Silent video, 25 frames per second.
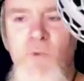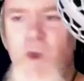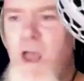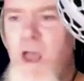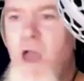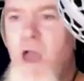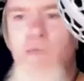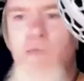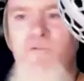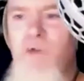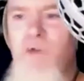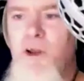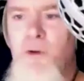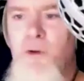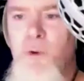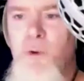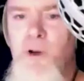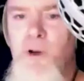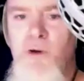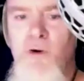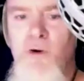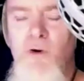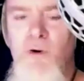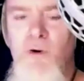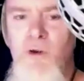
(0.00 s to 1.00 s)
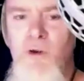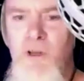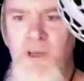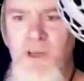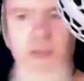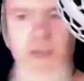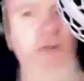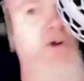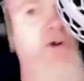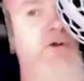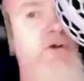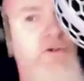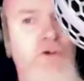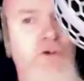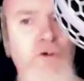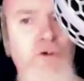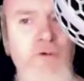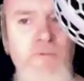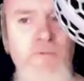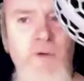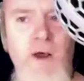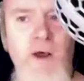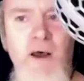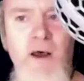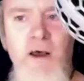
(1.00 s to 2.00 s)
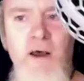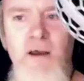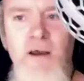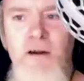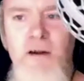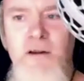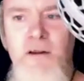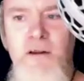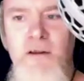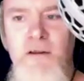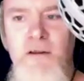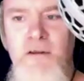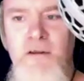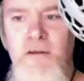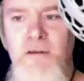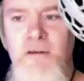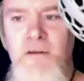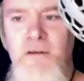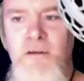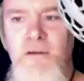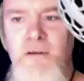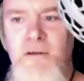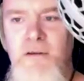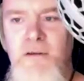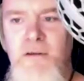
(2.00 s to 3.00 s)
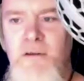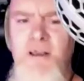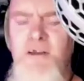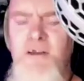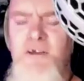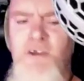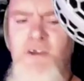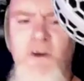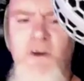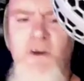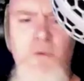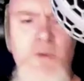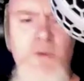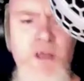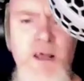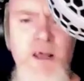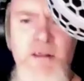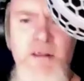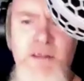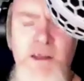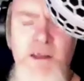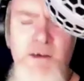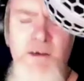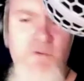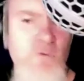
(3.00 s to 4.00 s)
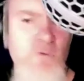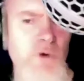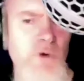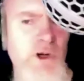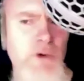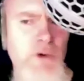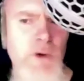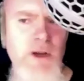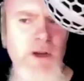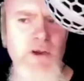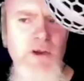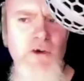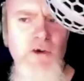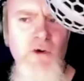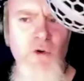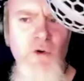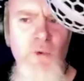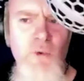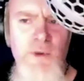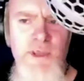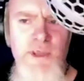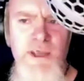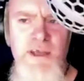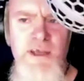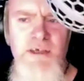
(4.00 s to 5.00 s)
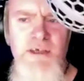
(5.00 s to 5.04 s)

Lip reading: How far do I go? He'd gone too far. Stuck with that thing of where do I go with this?